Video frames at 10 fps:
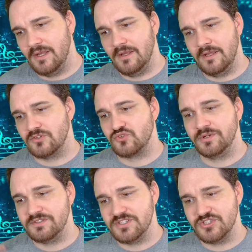It
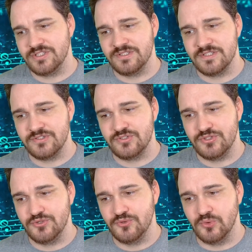transitions
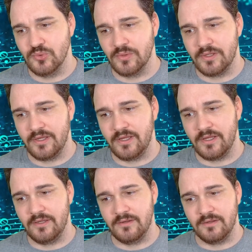into
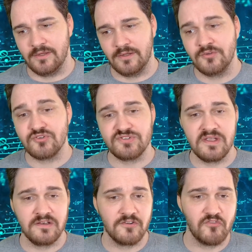an
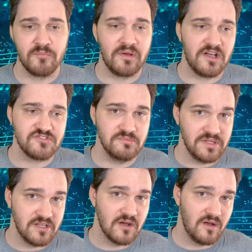understanding of what
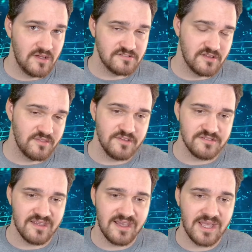possibly caused this
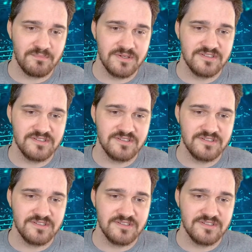to happen.